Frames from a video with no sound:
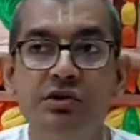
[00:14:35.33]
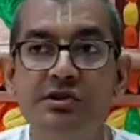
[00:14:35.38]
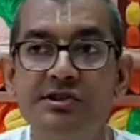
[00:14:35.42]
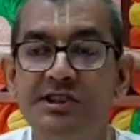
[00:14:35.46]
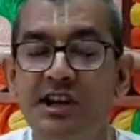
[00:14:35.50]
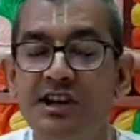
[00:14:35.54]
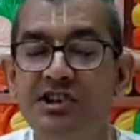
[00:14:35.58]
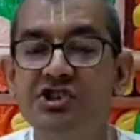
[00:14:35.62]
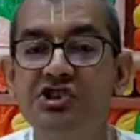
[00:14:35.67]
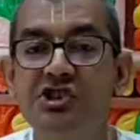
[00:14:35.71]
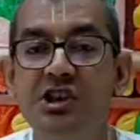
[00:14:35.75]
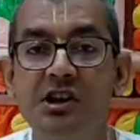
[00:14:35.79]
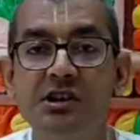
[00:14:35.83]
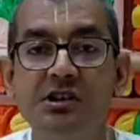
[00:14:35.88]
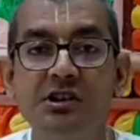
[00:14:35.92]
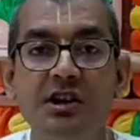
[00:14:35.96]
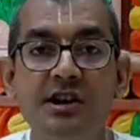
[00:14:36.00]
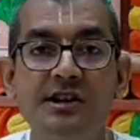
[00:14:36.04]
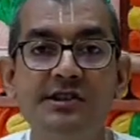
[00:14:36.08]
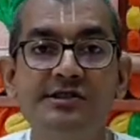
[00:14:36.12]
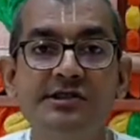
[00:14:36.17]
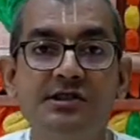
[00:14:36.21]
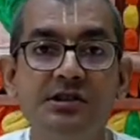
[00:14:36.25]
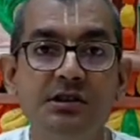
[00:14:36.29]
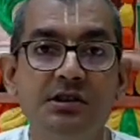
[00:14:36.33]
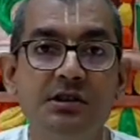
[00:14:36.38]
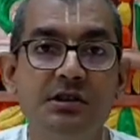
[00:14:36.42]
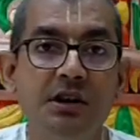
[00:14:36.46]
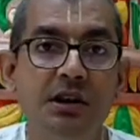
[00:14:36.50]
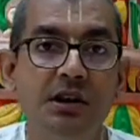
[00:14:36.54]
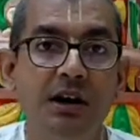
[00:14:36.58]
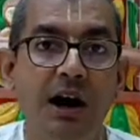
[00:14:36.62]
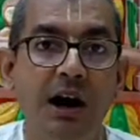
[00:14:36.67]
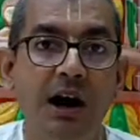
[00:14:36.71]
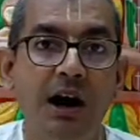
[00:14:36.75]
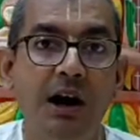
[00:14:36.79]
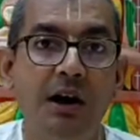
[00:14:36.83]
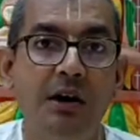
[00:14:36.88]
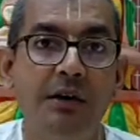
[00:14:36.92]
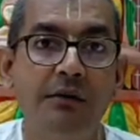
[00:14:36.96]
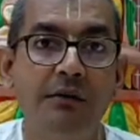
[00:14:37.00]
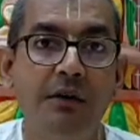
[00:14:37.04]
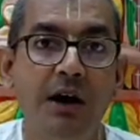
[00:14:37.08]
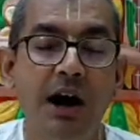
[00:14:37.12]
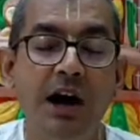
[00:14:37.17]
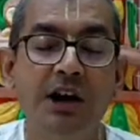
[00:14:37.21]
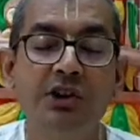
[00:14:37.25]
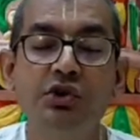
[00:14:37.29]
such yajnas
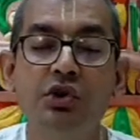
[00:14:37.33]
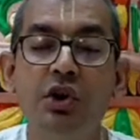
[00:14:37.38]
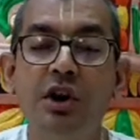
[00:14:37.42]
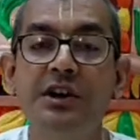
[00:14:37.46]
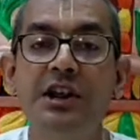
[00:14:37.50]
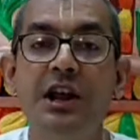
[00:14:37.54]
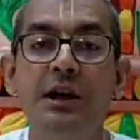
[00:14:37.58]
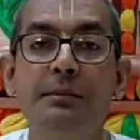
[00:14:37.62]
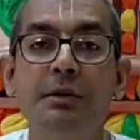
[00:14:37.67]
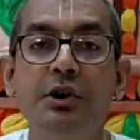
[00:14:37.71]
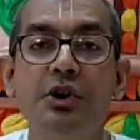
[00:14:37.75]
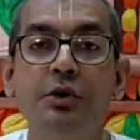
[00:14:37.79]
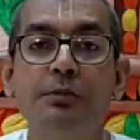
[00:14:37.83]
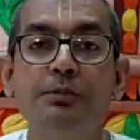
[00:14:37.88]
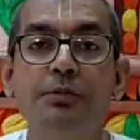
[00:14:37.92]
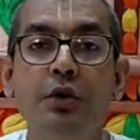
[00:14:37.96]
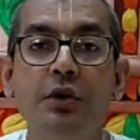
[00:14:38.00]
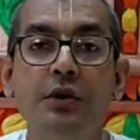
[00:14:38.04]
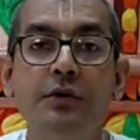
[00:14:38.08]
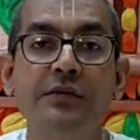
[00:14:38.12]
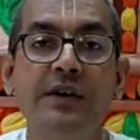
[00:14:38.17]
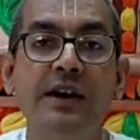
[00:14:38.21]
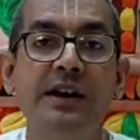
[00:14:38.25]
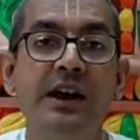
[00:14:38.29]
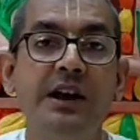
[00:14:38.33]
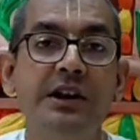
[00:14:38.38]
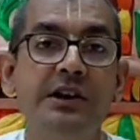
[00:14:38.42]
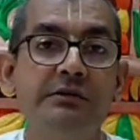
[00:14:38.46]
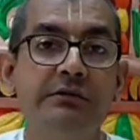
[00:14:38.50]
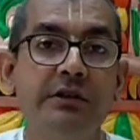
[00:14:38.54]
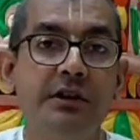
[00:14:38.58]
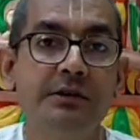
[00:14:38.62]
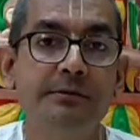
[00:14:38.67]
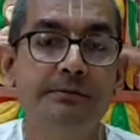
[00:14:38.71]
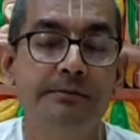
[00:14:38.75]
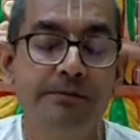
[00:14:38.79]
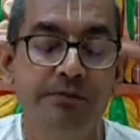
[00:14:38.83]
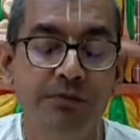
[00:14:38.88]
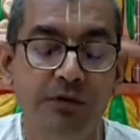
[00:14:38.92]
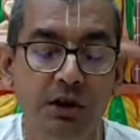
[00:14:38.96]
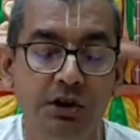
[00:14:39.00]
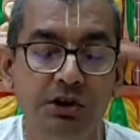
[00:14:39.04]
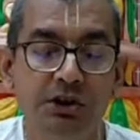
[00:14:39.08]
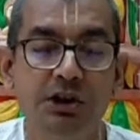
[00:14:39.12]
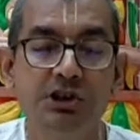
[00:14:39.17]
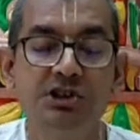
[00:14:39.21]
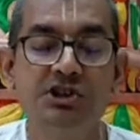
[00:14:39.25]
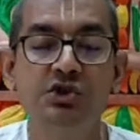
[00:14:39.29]
are not able to purify anyone.
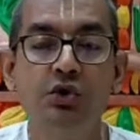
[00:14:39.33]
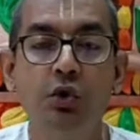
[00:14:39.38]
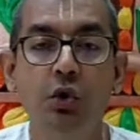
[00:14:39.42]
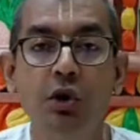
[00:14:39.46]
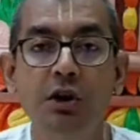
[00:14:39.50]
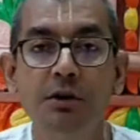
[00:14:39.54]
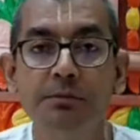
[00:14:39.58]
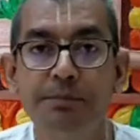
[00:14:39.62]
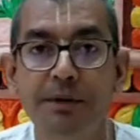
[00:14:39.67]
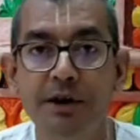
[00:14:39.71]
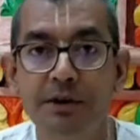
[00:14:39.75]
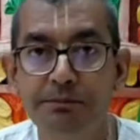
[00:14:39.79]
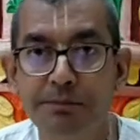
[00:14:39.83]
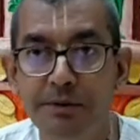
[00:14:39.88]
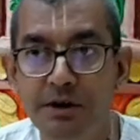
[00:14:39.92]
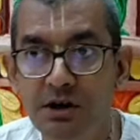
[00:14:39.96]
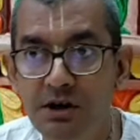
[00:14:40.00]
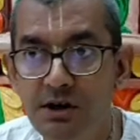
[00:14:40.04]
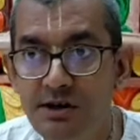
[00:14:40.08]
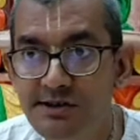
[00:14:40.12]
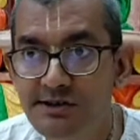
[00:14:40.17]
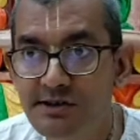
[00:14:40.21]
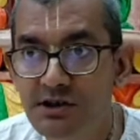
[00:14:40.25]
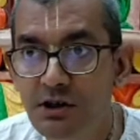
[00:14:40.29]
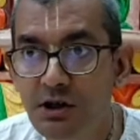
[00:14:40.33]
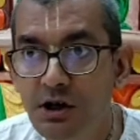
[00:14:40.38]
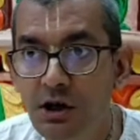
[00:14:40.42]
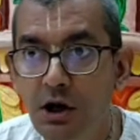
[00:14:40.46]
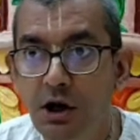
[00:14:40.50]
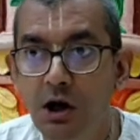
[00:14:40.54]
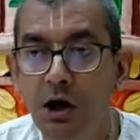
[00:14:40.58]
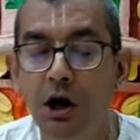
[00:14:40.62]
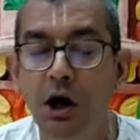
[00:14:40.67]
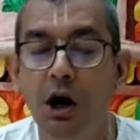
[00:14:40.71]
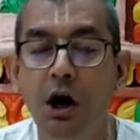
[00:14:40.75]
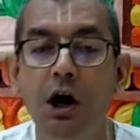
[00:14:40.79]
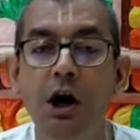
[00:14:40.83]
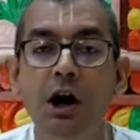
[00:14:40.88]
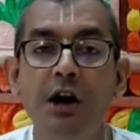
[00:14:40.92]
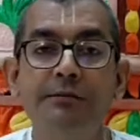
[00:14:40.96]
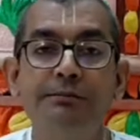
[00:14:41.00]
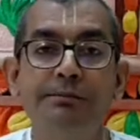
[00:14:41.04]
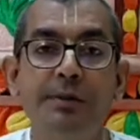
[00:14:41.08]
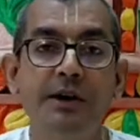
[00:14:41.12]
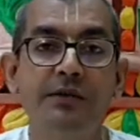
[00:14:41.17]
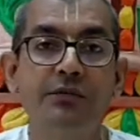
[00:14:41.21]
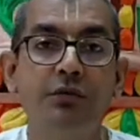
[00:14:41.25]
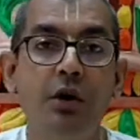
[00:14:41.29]
The sole purpose
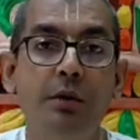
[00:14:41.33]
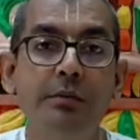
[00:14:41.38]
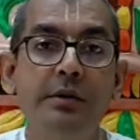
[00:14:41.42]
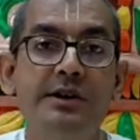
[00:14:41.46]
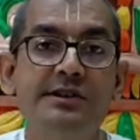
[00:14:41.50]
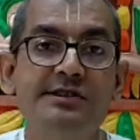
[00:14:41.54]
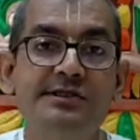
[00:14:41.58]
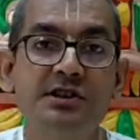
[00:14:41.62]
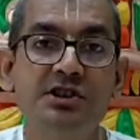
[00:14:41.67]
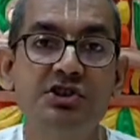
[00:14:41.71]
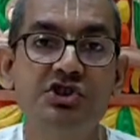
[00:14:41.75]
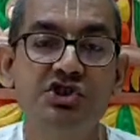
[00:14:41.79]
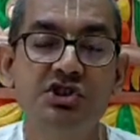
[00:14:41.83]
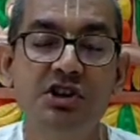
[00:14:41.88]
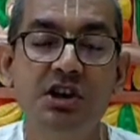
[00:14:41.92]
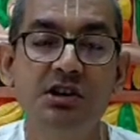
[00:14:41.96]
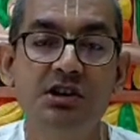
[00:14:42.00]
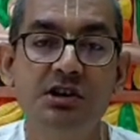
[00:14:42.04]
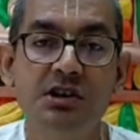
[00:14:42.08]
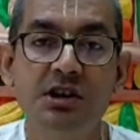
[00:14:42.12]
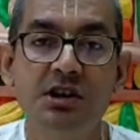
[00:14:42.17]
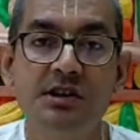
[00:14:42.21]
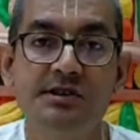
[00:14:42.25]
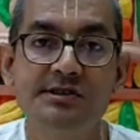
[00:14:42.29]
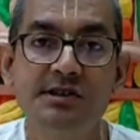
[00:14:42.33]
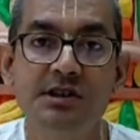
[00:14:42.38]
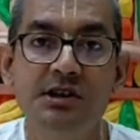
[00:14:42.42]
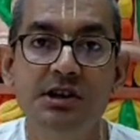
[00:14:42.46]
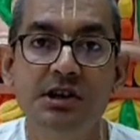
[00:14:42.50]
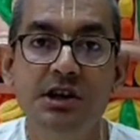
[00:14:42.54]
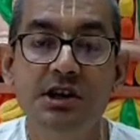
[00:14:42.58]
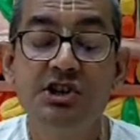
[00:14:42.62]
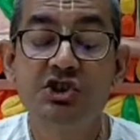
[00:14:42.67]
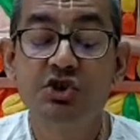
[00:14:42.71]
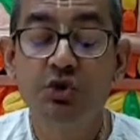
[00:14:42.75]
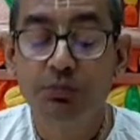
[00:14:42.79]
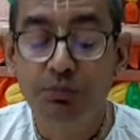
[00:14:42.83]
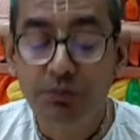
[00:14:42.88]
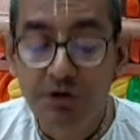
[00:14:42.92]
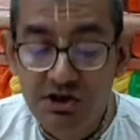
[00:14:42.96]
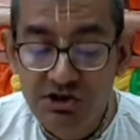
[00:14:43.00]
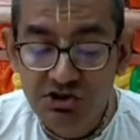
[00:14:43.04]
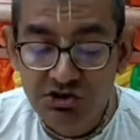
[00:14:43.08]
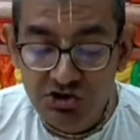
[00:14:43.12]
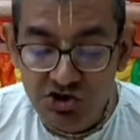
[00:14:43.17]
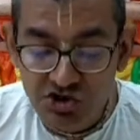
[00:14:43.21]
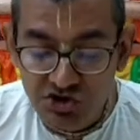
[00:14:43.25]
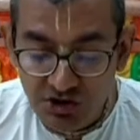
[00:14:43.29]
of performing such yajnas is to
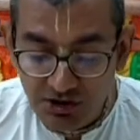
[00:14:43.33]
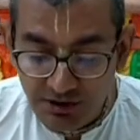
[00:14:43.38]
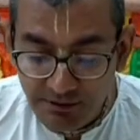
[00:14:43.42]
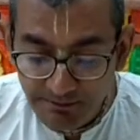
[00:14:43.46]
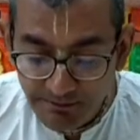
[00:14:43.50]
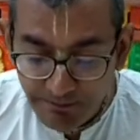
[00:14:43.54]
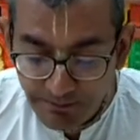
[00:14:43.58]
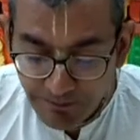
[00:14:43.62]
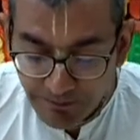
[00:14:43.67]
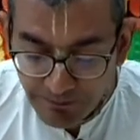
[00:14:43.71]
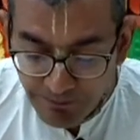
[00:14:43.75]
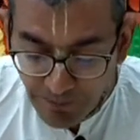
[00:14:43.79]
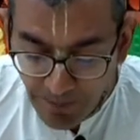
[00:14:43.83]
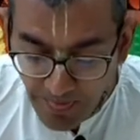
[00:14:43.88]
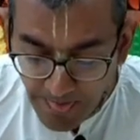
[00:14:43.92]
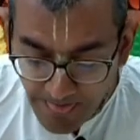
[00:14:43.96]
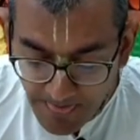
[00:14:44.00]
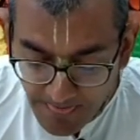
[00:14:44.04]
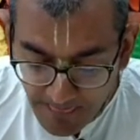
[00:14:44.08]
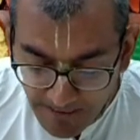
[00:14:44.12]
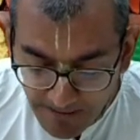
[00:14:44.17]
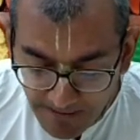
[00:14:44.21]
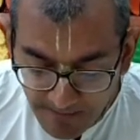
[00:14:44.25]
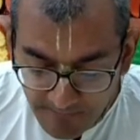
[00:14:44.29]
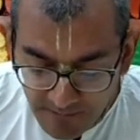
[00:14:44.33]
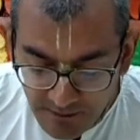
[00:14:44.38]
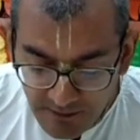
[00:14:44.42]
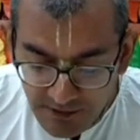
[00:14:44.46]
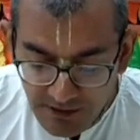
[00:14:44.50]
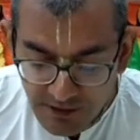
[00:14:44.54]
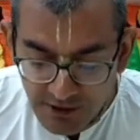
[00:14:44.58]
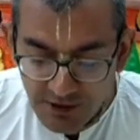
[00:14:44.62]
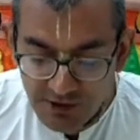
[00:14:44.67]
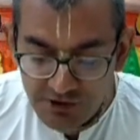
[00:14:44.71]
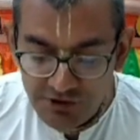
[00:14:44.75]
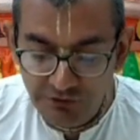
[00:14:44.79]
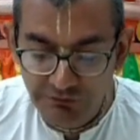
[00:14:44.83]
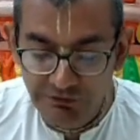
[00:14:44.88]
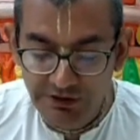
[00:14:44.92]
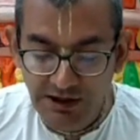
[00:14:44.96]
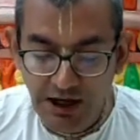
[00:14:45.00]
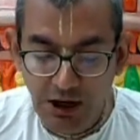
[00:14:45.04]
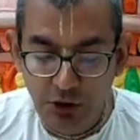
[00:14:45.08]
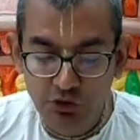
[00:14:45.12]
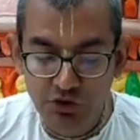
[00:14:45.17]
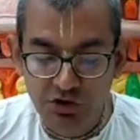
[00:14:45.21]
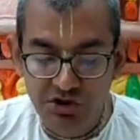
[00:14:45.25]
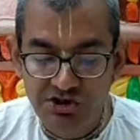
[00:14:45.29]
please Krishna. So
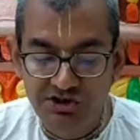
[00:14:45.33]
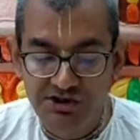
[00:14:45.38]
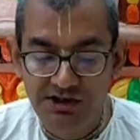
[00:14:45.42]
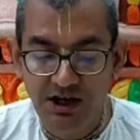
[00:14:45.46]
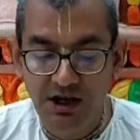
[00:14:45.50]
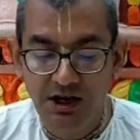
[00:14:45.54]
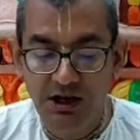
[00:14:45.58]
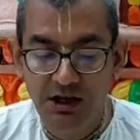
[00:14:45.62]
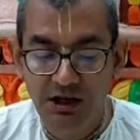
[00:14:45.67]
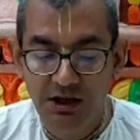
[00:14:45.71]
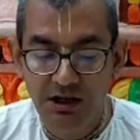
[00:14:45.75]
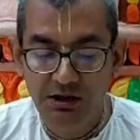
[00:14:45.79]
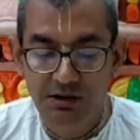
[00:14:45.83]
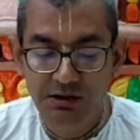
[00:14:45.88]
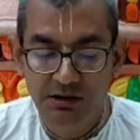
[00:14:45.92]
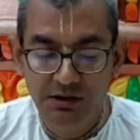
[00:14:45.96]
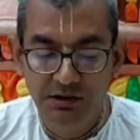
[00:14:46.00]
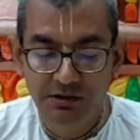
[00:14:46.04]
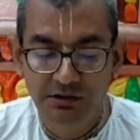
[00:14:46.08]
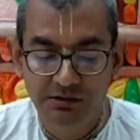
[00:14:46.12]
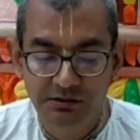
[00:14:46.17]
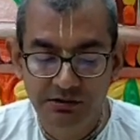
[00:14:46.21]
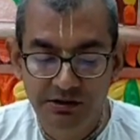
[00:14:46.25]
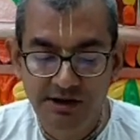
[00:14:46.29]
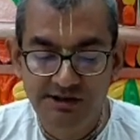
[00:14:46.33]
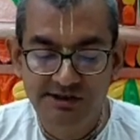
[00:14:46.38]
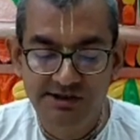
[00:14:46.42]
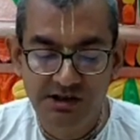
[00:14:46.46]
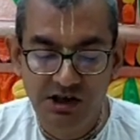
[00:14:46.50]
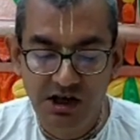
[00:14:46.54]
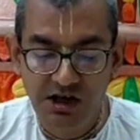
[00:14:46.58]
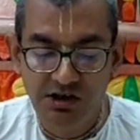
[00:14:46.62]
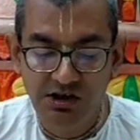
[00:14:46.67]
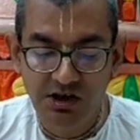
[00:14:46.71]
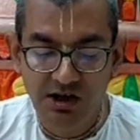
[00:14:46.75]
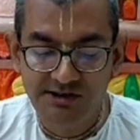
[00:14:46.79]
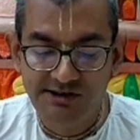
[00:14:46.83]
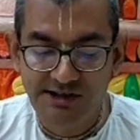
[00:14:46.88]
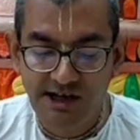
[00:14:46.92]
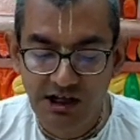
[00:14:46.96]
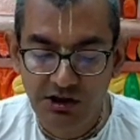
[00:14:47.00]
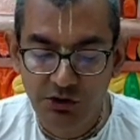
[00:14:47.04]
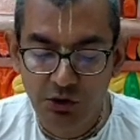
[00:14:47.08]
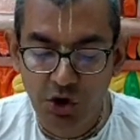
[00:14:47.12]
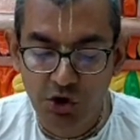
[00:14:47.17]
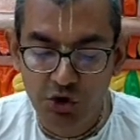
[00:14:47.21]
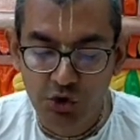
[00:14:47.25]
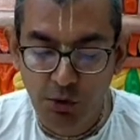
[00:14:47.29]
without Krishna, these yajnas
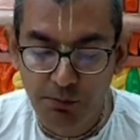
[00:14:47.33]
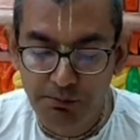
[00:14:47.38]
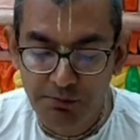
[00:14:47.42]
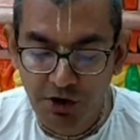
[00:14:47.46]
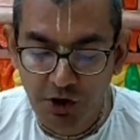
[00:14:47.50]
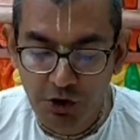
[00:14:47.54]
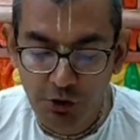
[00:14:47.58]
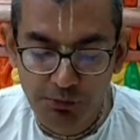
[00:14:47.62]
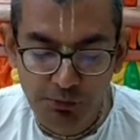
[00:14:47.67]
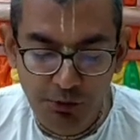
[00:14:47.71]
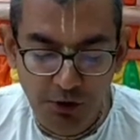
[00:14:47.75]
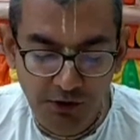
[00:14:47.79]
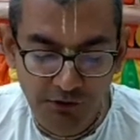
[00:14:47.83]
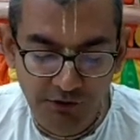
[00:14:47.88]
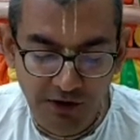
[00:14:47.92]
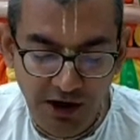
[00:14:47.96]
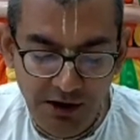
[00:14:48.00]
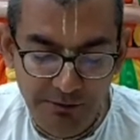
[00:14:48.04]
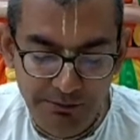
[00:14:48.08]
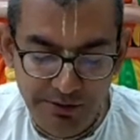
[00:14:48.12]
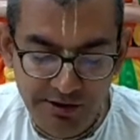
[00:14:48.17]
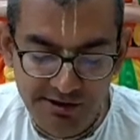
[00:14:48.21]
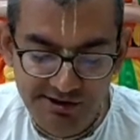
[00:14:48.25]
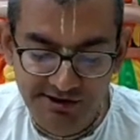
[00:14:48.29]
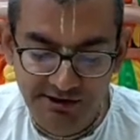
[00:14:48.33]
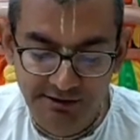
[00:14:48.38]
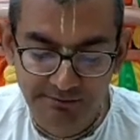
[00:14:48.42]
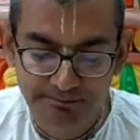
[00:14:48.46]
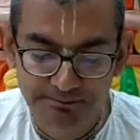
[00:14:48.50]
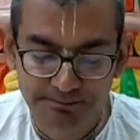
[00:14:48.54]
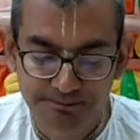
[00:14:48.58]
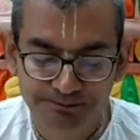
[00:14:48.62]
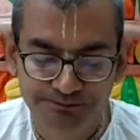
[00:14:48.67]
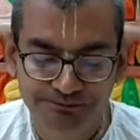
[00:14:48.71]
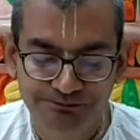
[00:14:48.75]
are not competent to purify a person.